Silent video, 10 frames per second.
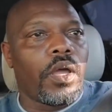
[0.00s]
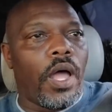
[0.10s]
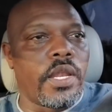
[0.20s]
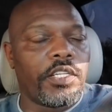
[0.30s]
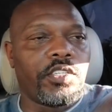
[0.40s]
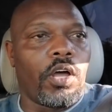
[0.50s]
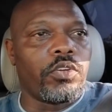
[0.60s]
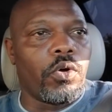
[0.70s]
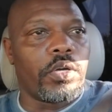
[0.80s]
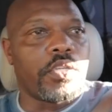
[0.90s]
I'll let y'all
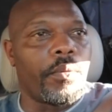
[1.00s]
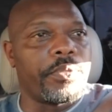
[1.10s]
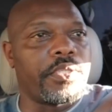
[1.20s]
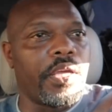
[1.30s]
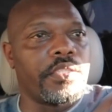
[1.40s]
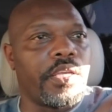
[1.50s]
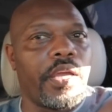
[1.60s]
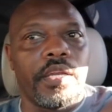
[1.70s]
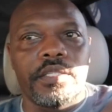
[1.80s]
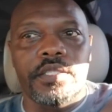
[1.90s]
know a couple of days
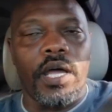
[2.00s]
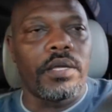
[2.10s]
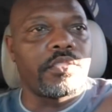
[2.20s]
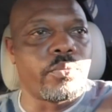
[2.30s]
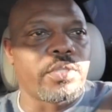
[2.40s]
ahead of time so we